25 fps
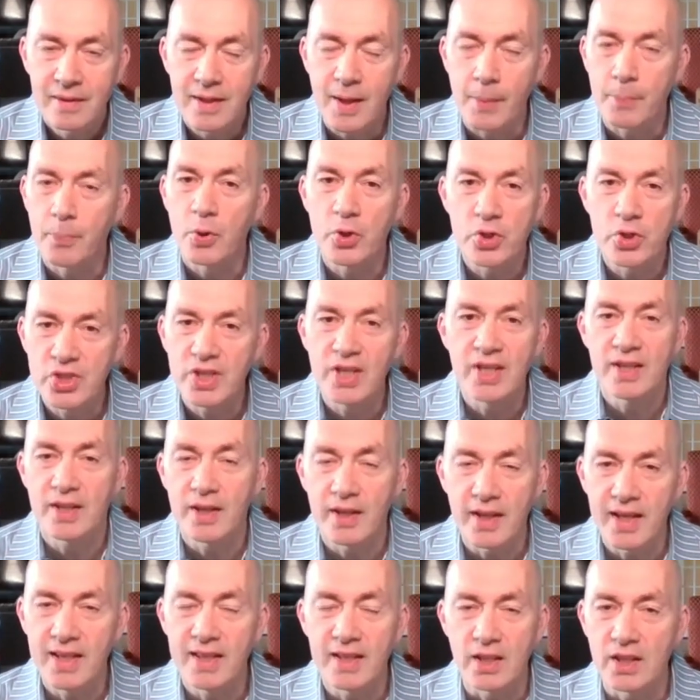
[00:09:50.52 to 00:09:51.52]
that puts you in
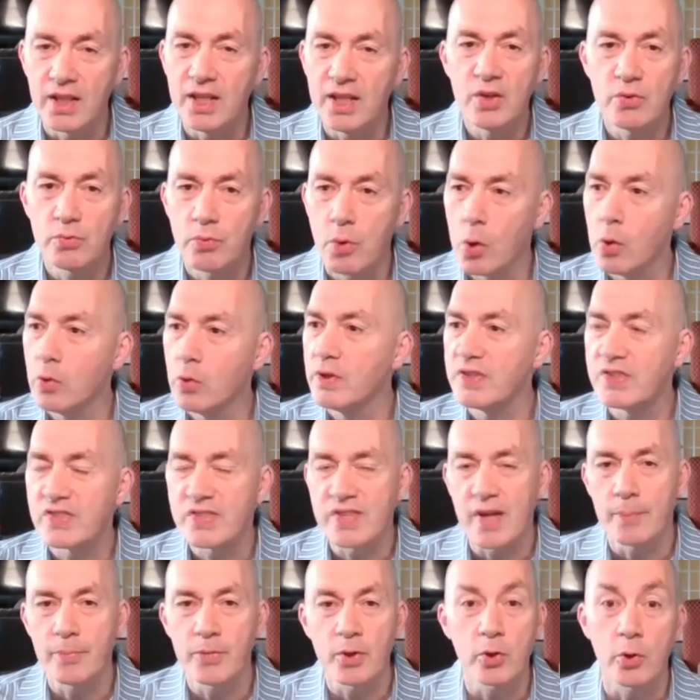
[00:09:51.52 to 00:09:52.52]
the in the lead role in
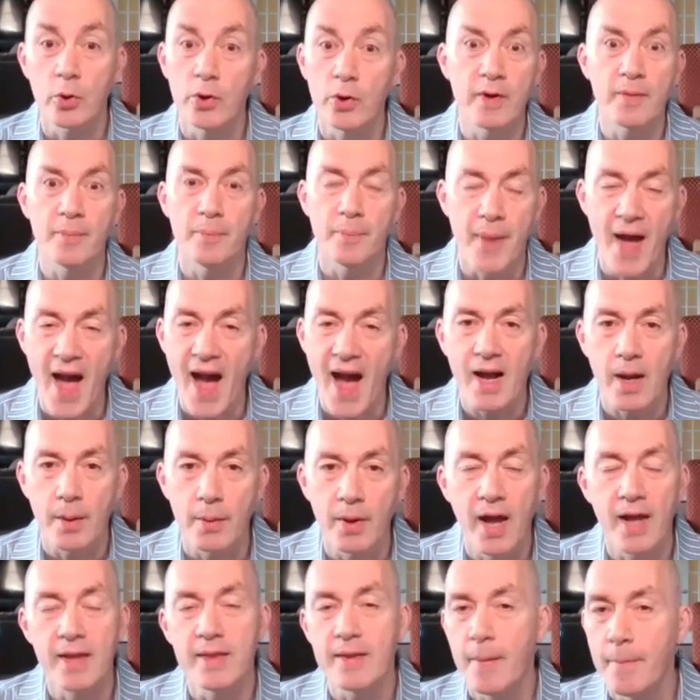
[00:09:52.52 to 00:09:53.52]
something or a
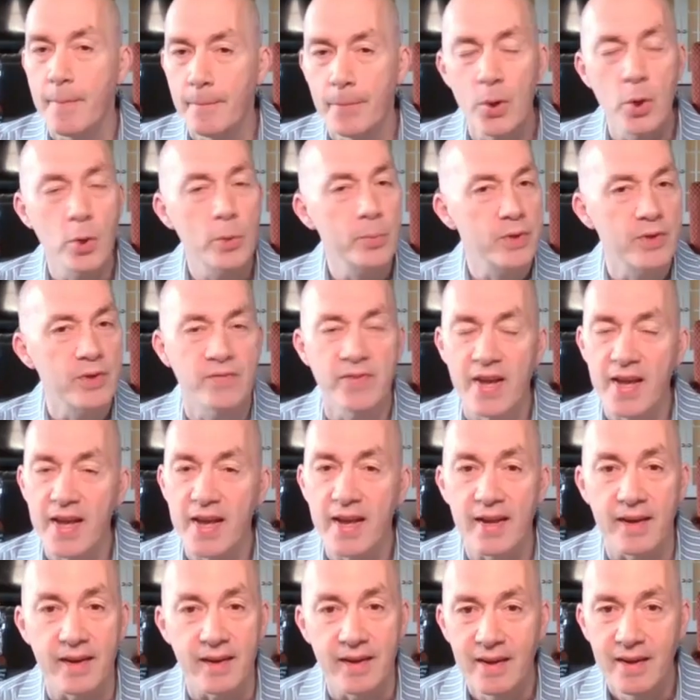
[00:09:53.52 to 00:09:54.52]
backup, and then boom, you've
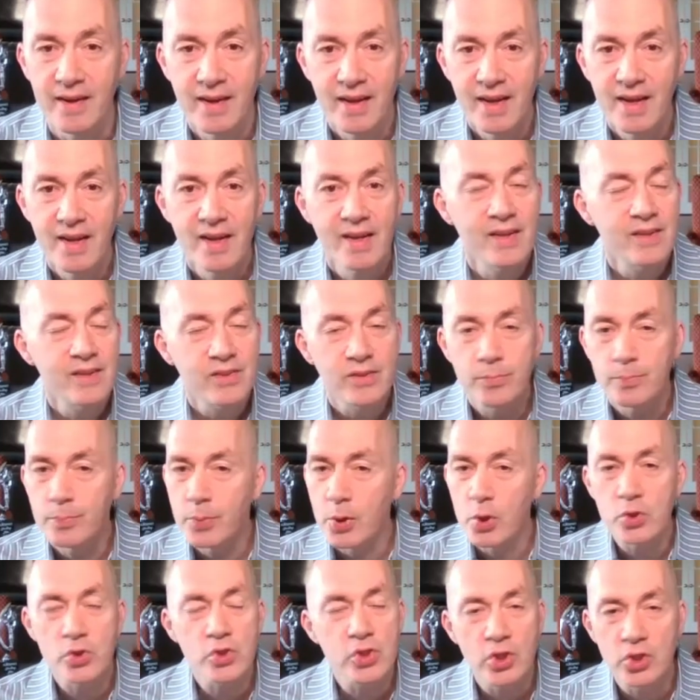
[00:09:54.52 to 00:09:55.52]
hit.
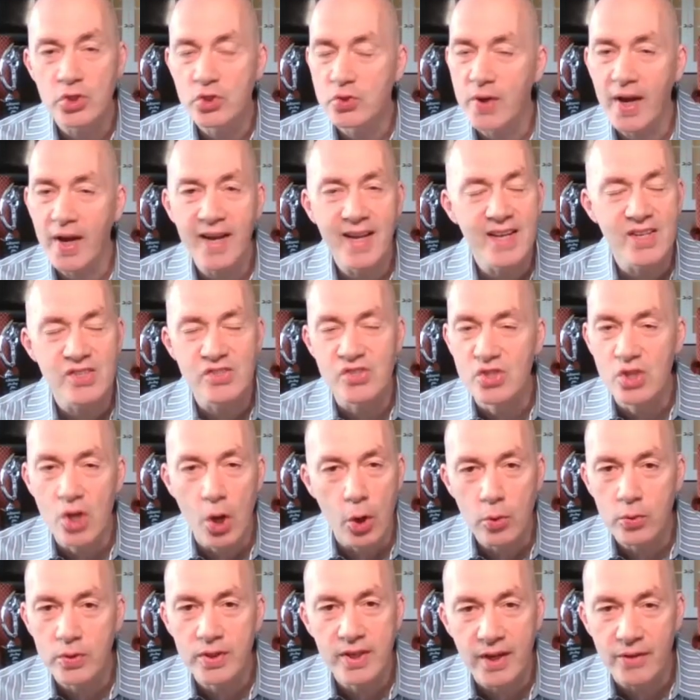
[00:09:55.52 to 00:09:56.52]
Personal training is
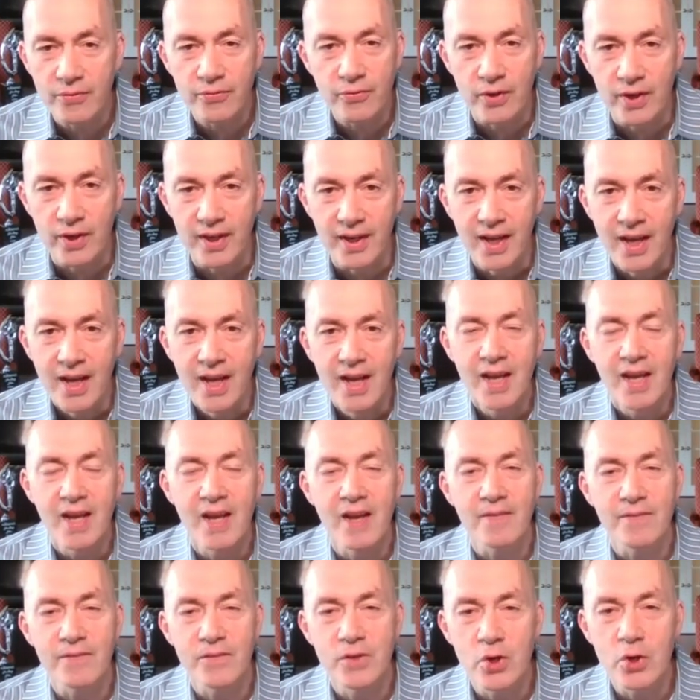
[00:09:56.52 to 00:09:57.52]
no different.
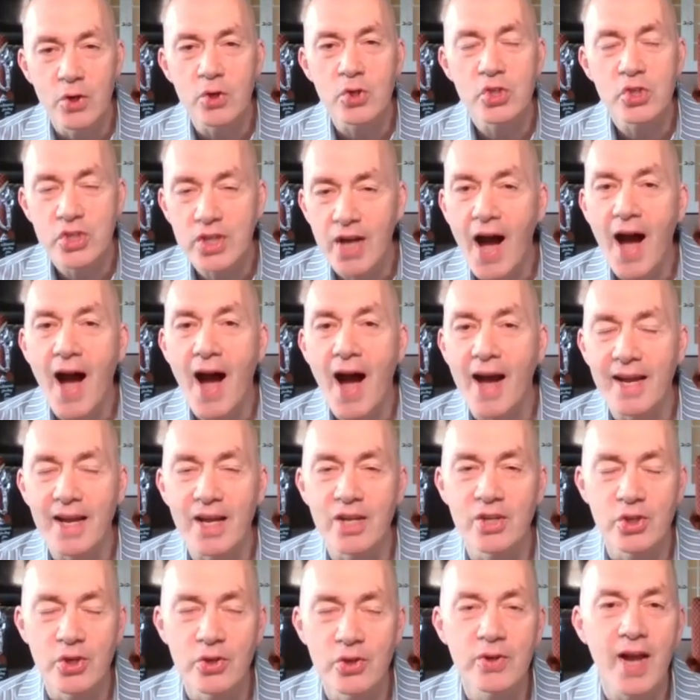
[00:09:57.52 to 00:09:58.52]
If you're shy
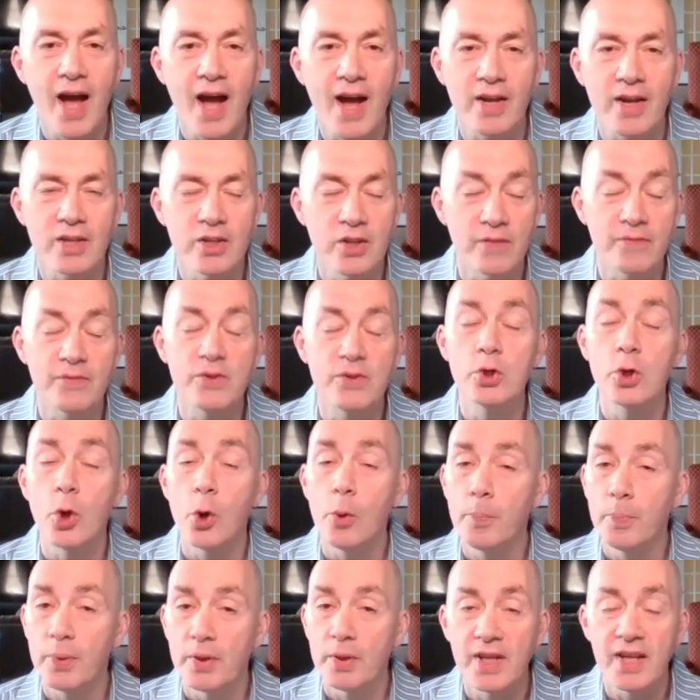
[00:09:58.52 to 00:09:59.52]
and you're not, if you
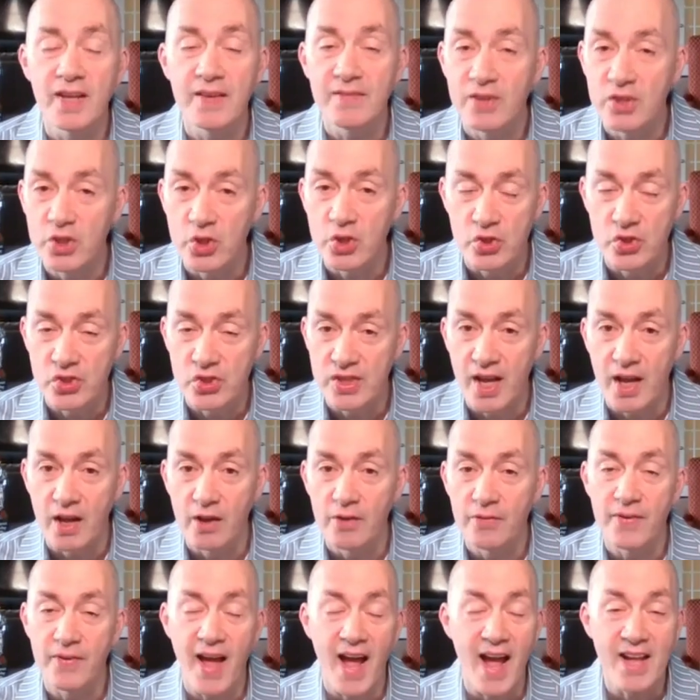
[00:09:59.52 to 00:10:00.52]
don't believe in
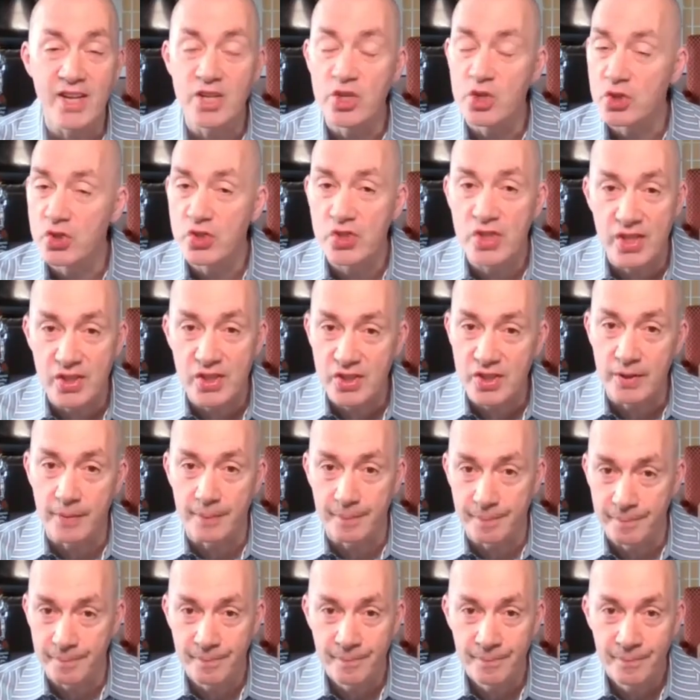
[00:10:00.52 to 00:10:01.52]
yourself and your
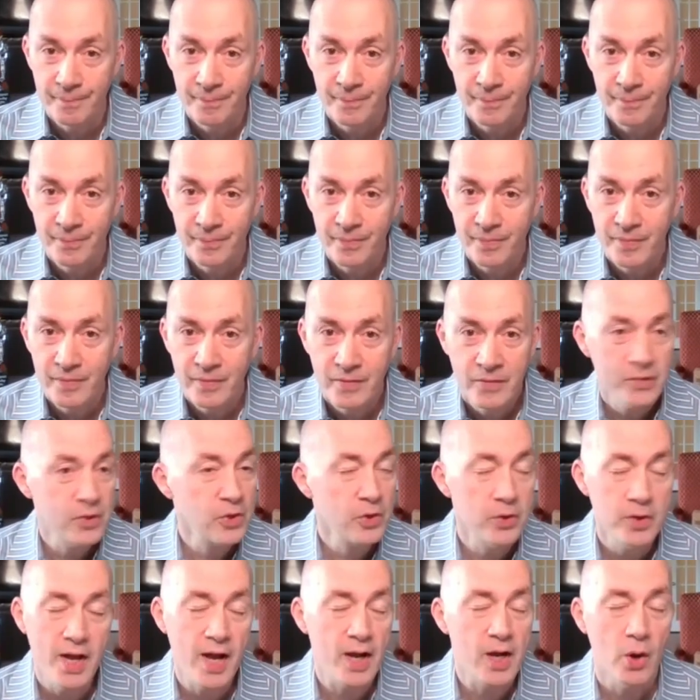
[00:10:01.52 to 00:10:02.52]
system,
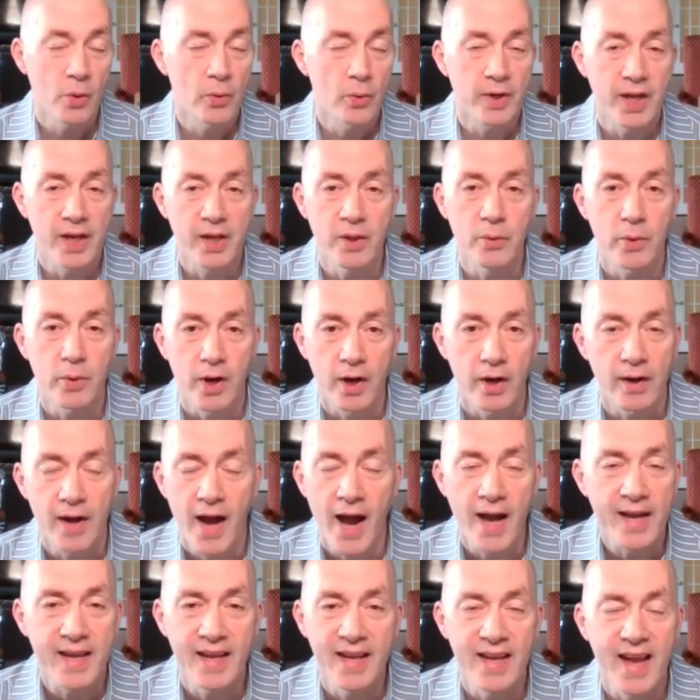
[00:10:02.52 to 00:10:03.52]
you're not going anywhere.
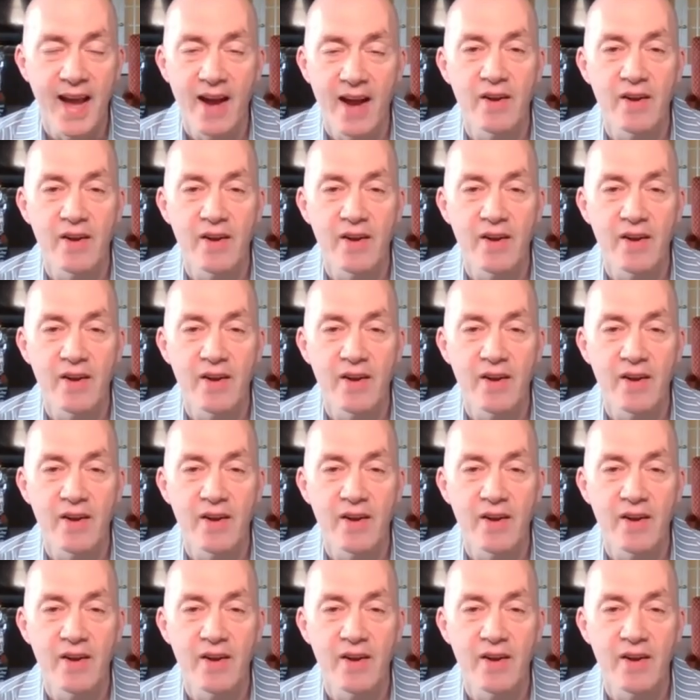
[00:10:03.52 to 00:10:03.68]
I can